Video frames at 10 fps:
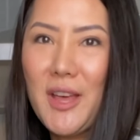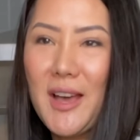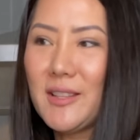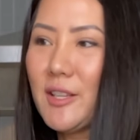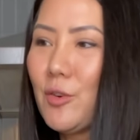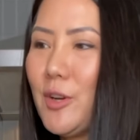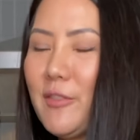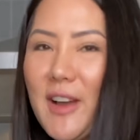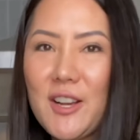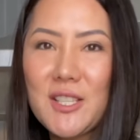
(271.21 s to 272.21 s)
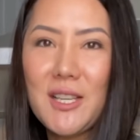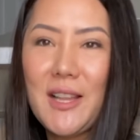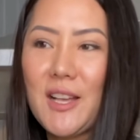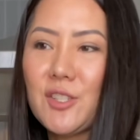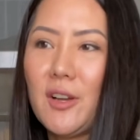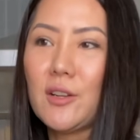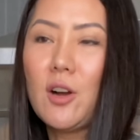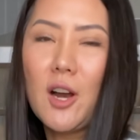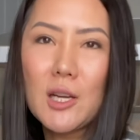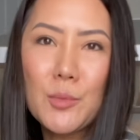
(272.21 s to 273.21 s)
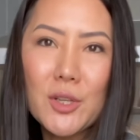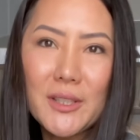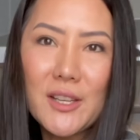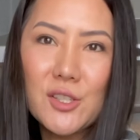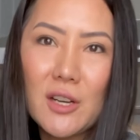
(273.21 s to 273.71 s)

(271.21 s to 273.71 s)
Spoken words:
that the coronavirus can last on cardboard-like